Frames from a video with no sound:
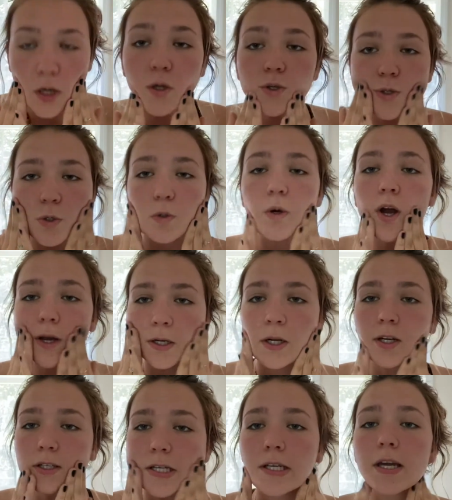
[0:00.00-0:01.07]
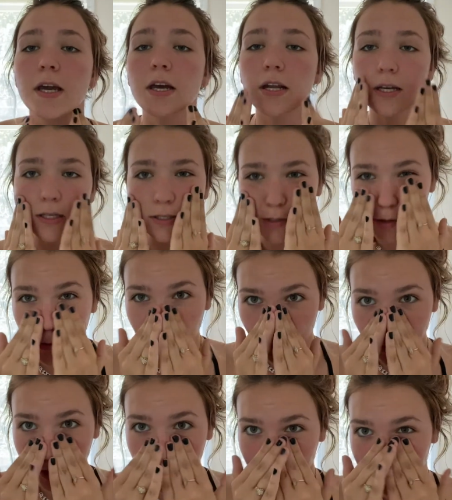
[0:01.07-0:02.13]
Try not to get it into the
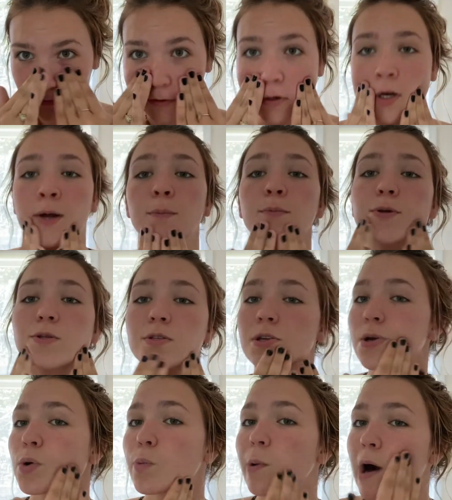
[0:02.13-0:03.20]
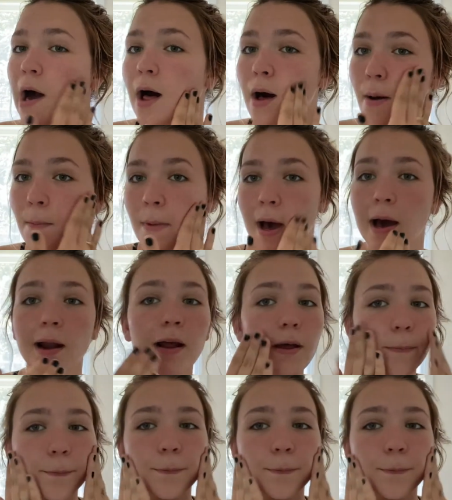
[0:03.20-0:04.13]
microphone I'm using while I'm at it.